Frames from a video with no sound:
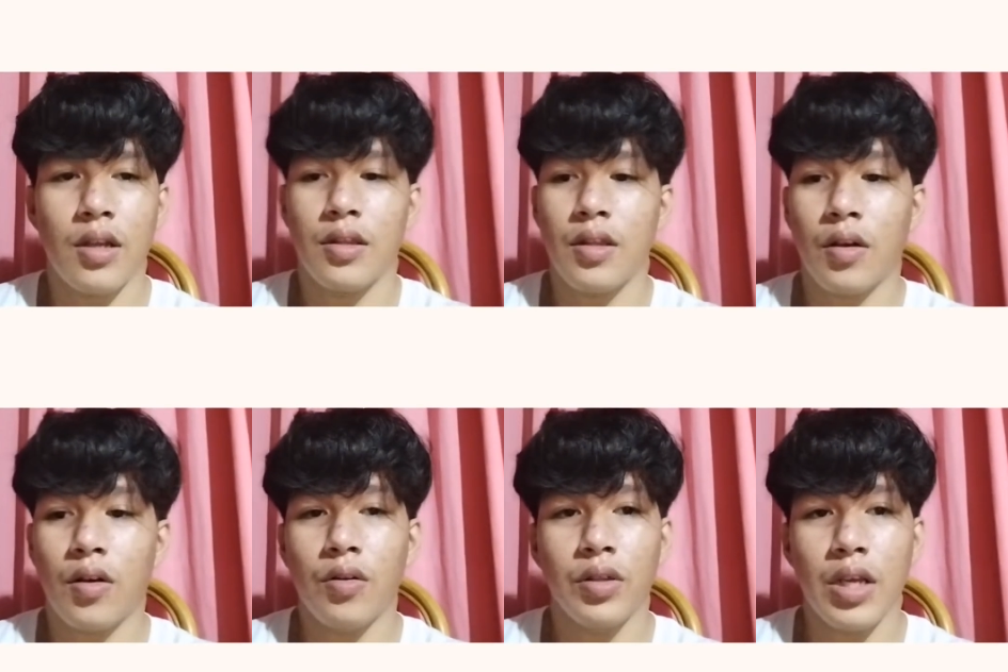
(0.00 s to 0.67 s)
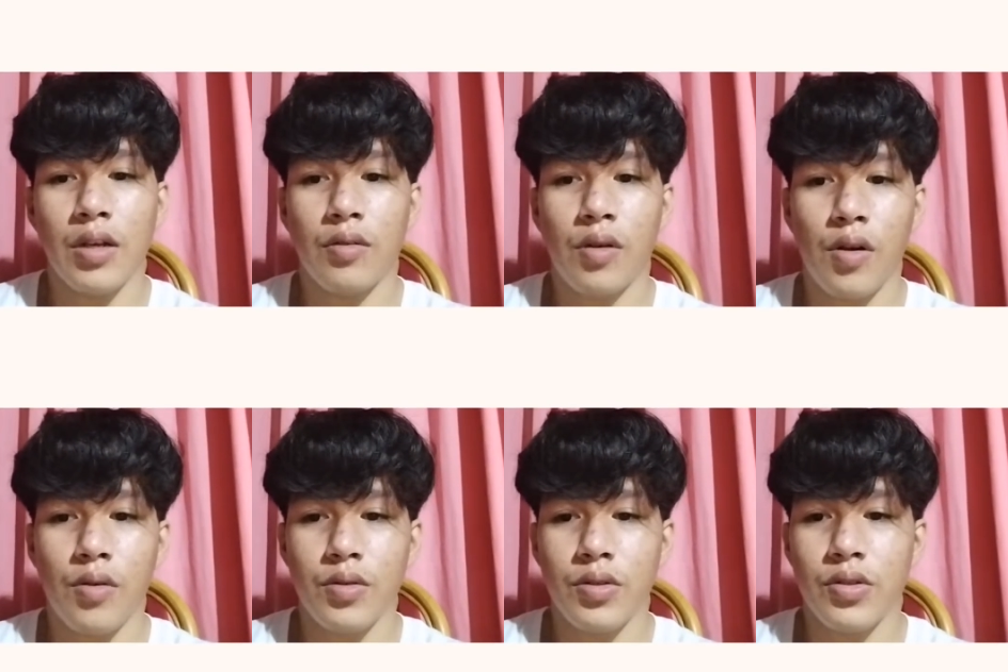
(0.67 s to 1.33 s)
the coating
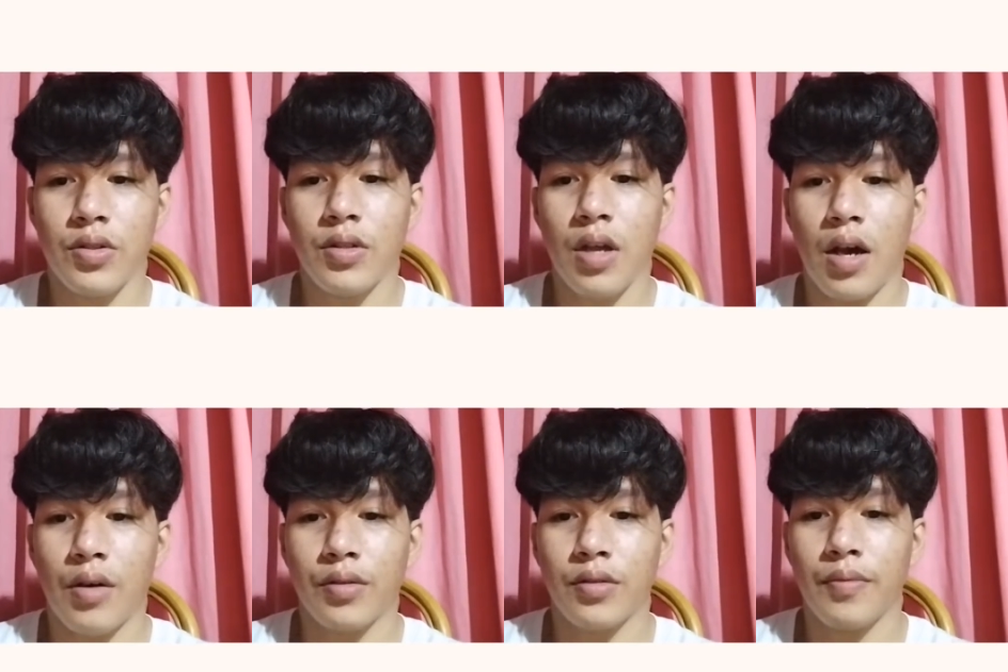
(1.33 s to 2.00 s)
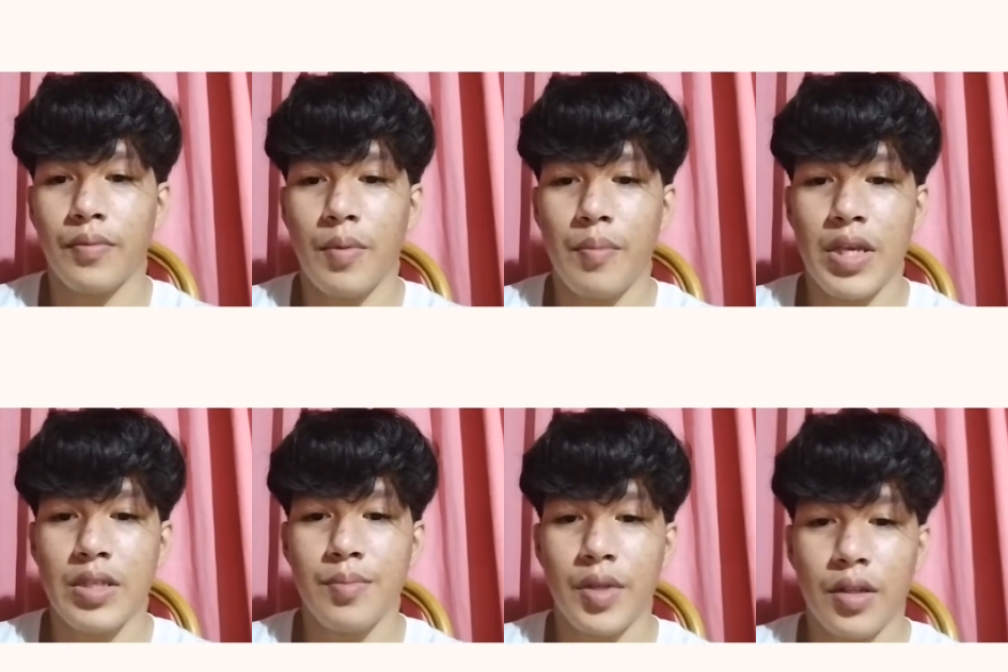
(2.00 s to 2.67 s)
grows out of the
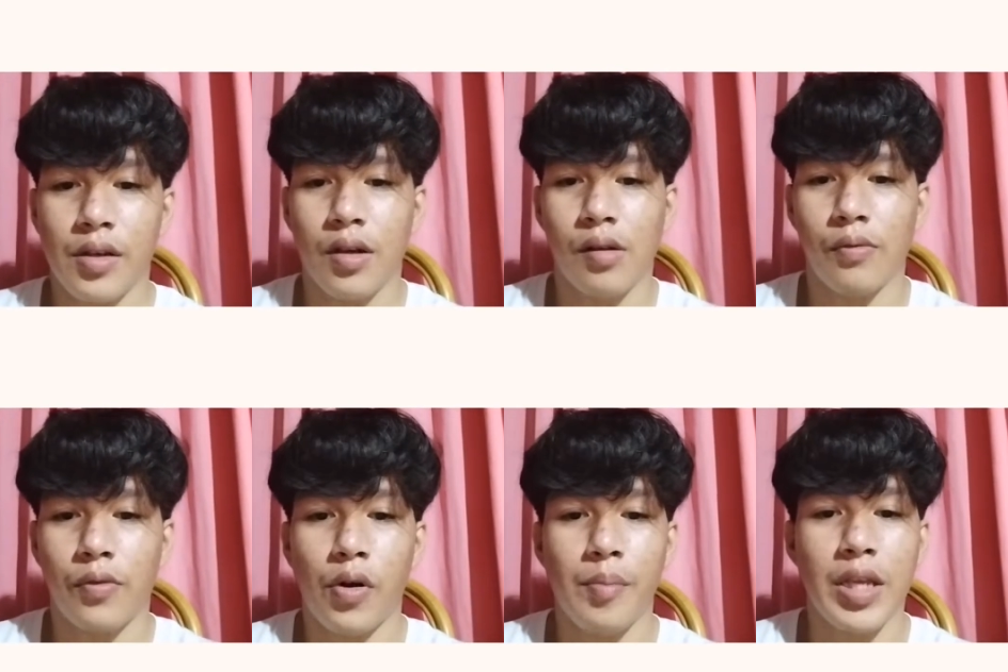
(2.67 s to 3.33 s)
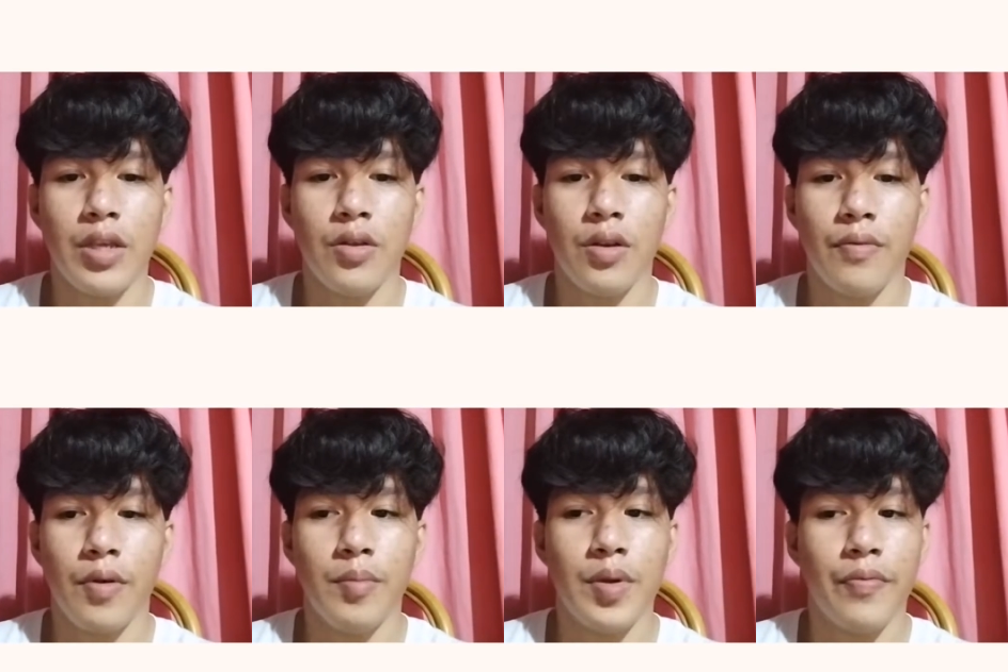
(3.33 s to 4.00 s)
base material, forming
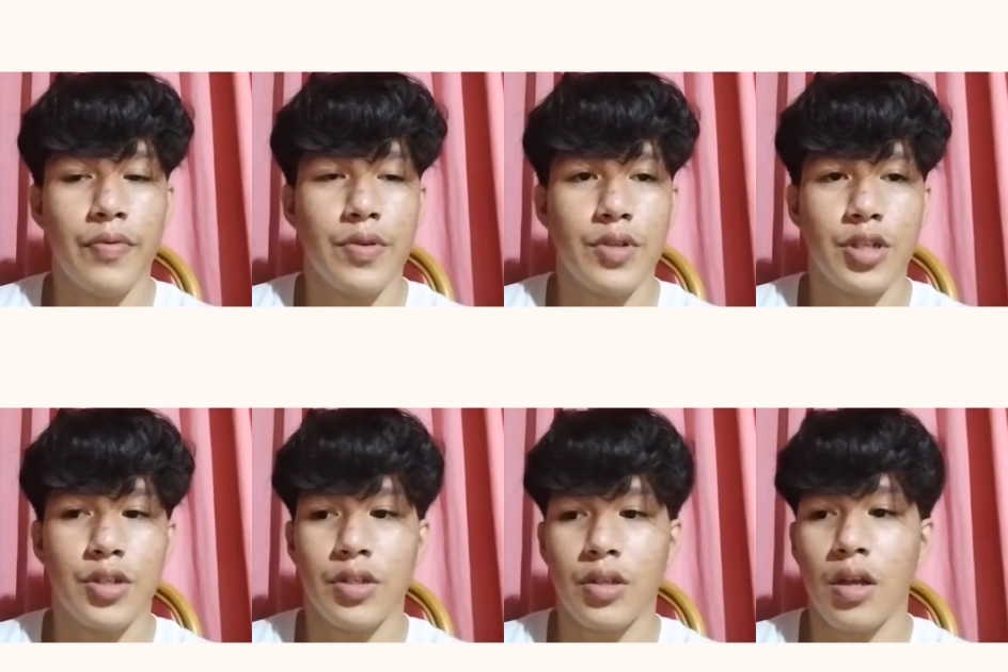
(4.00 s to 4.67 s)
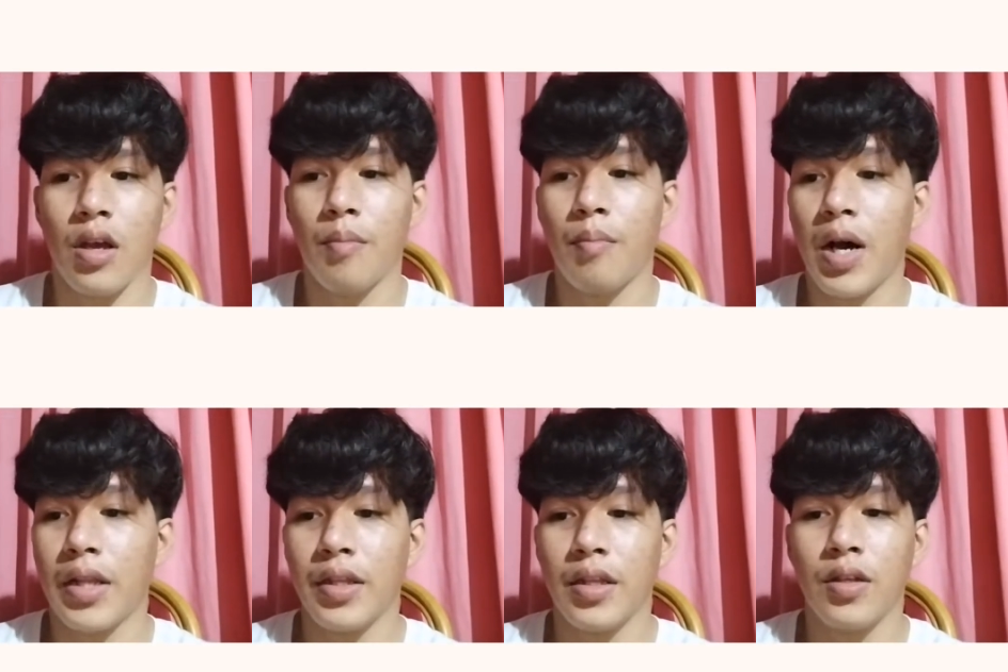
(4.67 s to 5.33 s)
uniform diffusion
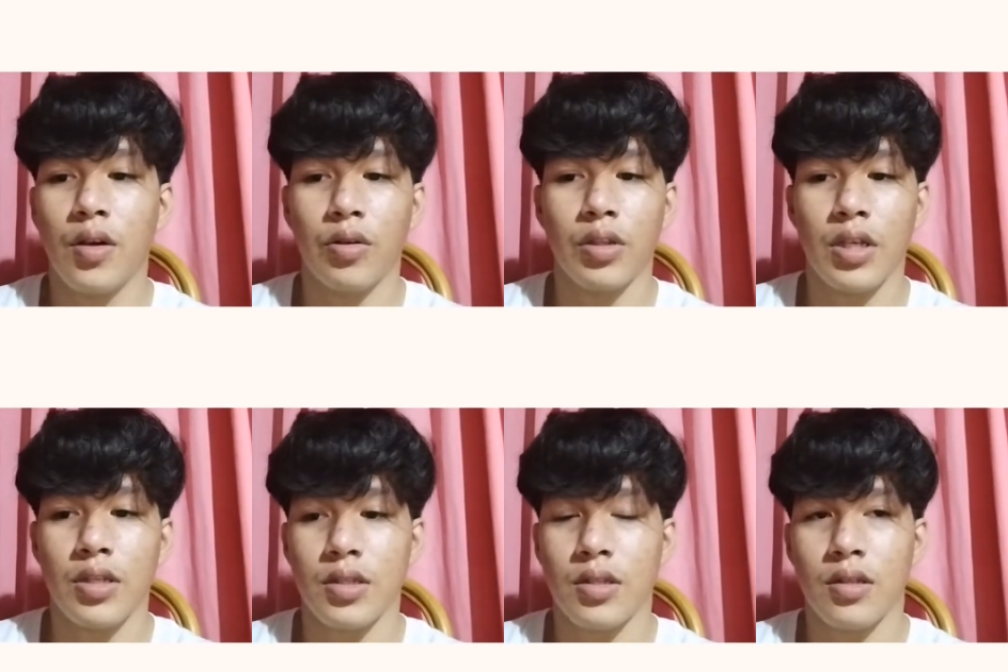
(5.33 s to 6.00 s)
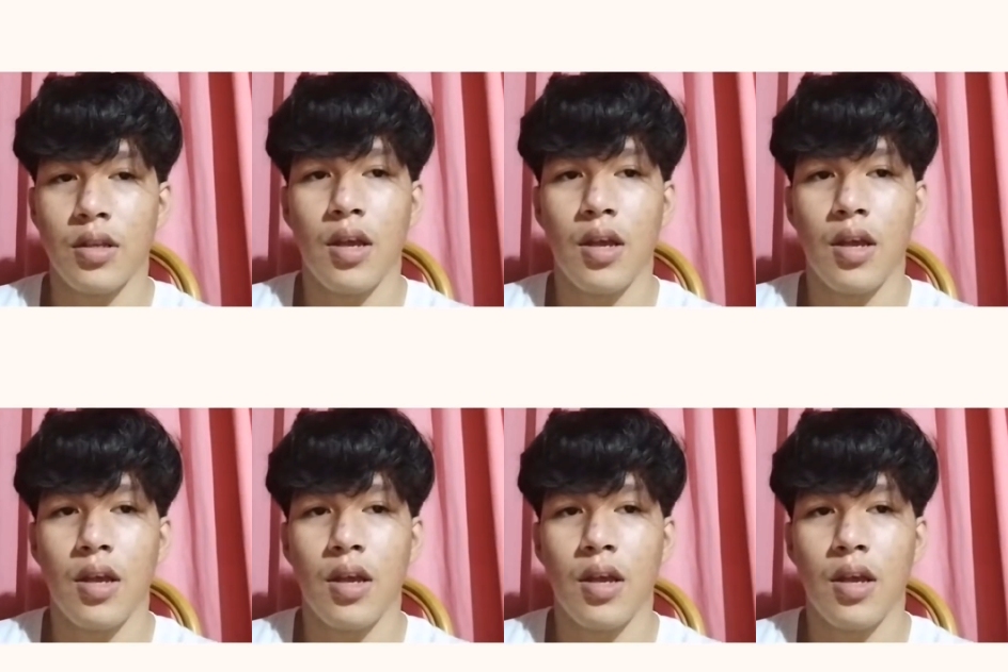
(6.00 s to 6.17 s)
bonded coatings.